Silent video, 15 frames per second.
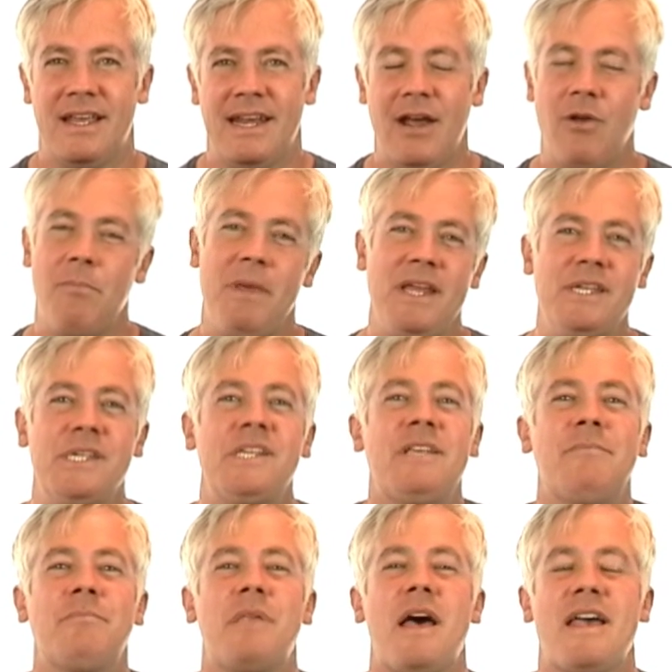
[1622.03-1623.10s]
Now, it may
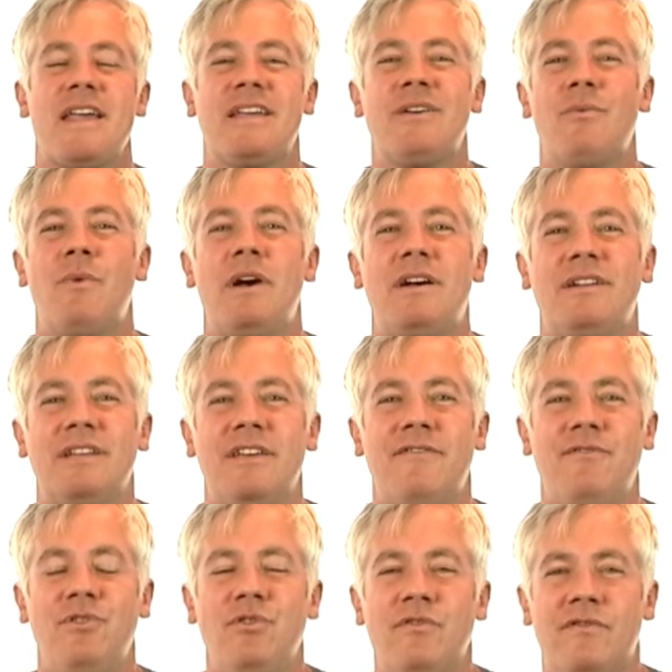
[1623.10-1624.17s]
seem like, well,
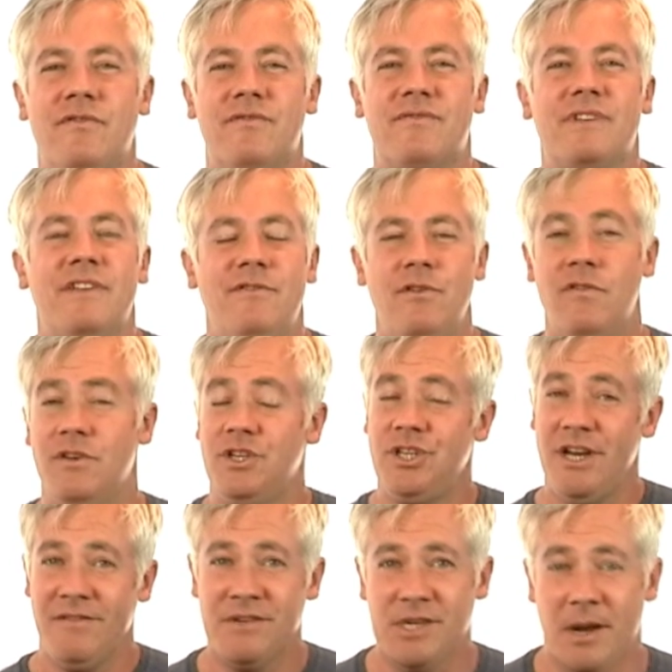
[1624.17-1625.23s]
if you've
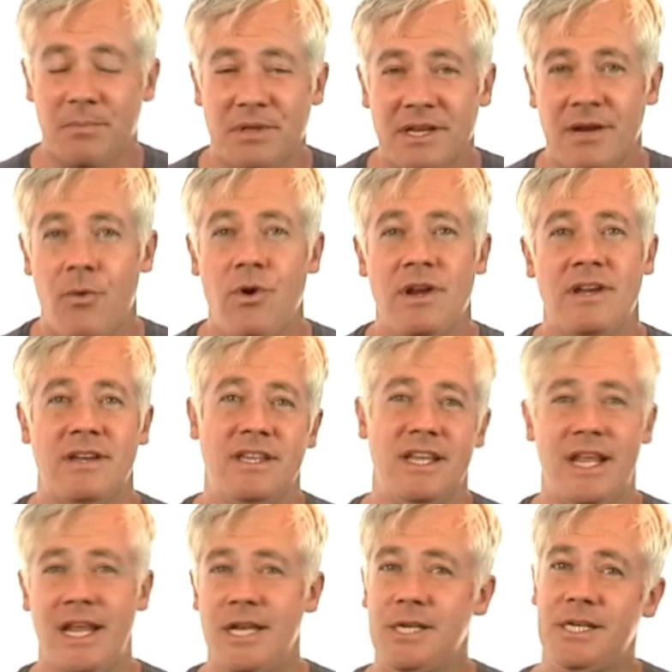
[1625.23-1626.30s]
achieved something, wouldn't
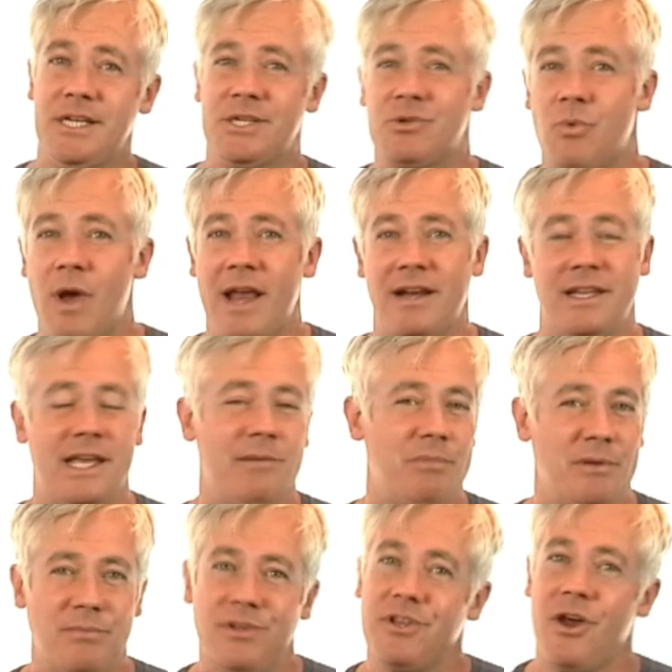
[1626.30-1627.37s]
the easiest way to let
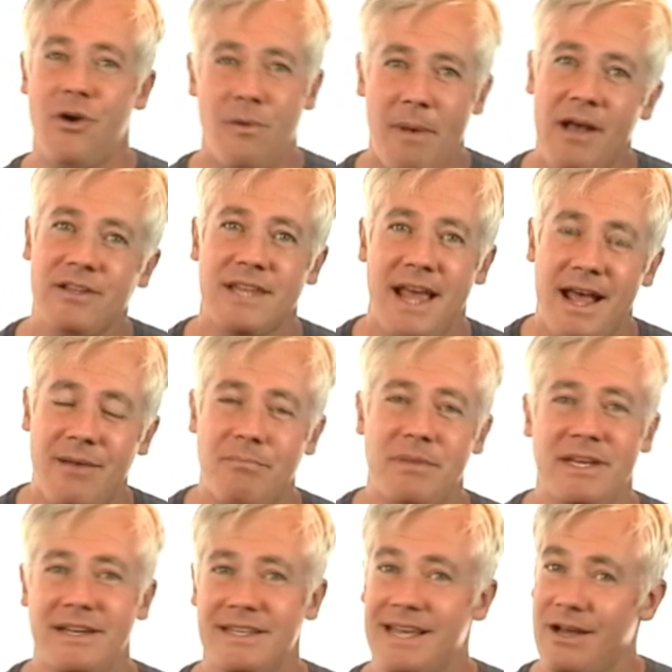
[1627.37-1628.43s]
people know about that
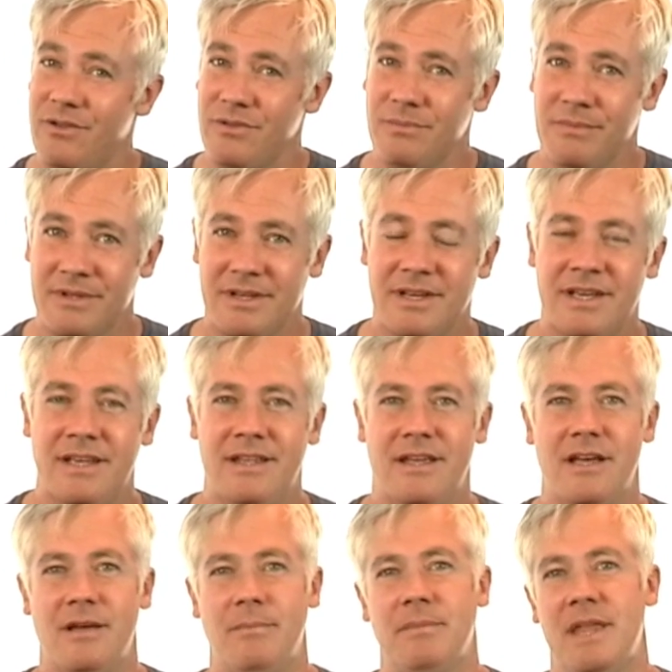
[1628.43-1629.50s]
be to tell them,
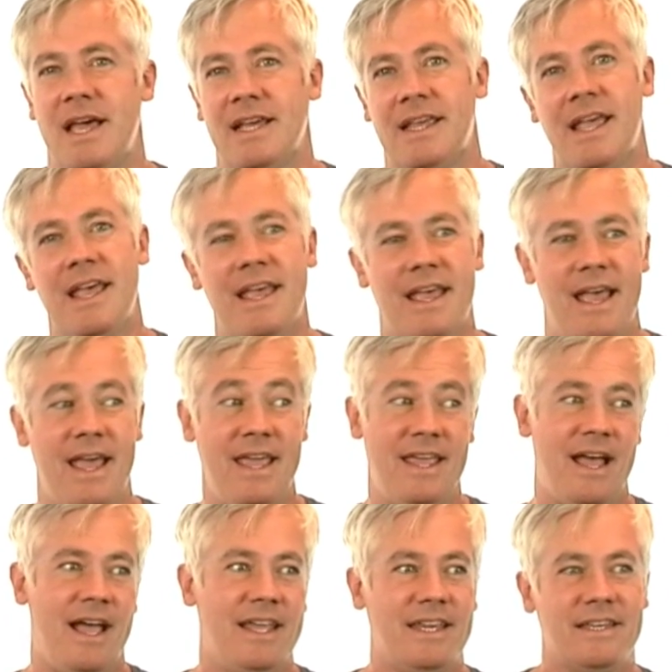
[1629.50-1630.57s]
like, hey,
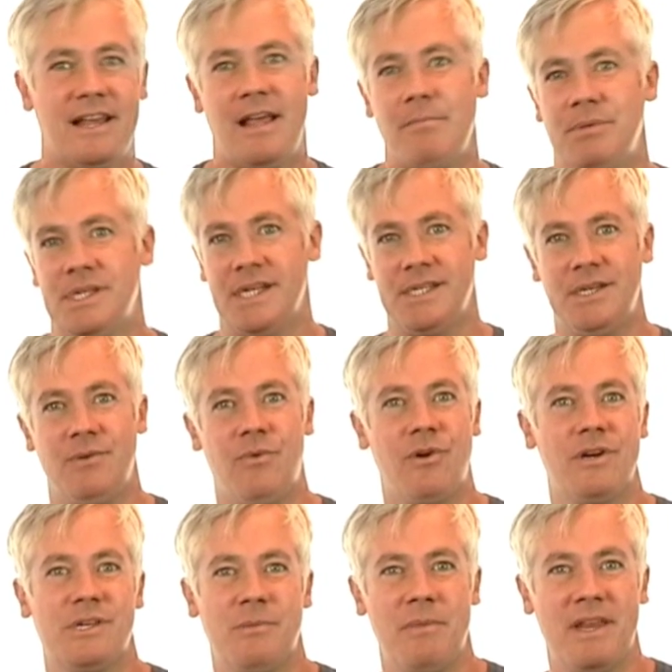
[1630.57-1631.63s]
I can type 60
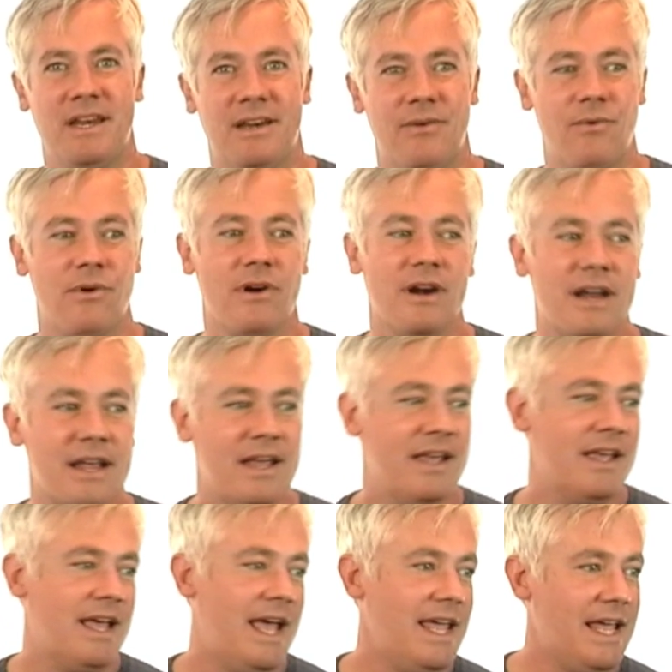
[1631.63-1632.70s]
words a minute, or
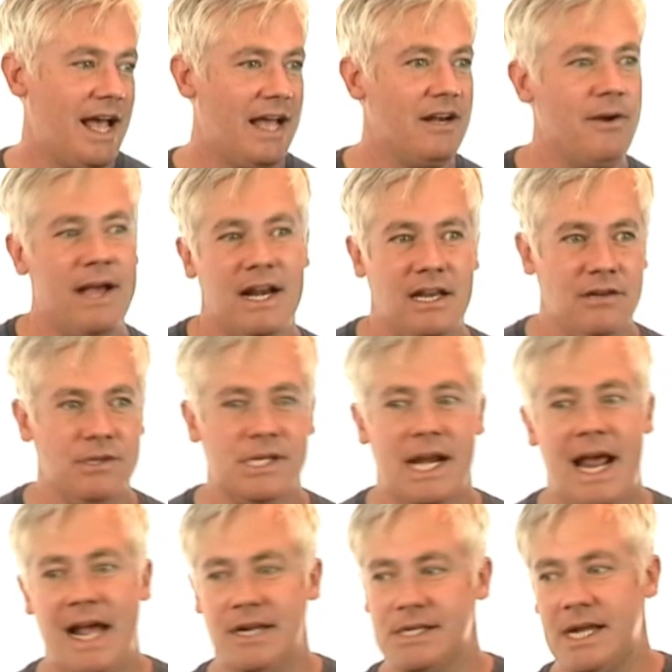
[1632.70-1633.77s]
hey, I know how to use an
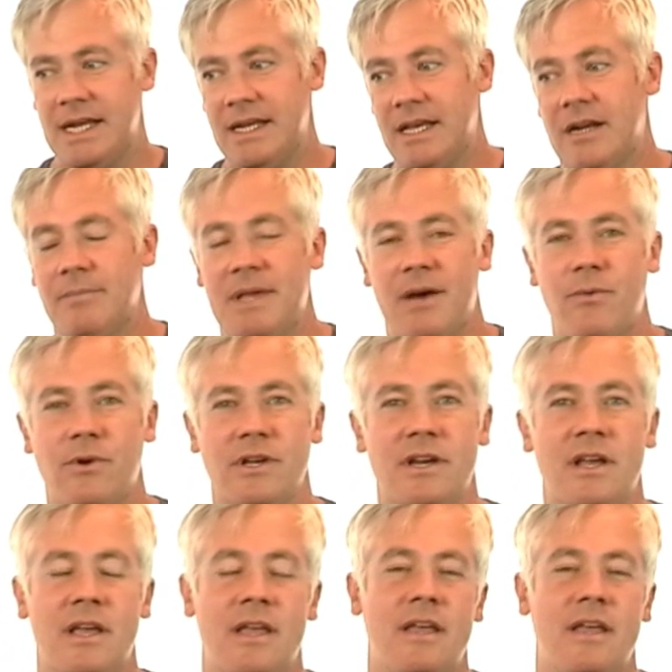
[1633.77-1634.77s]
axe, I can cut up that wood.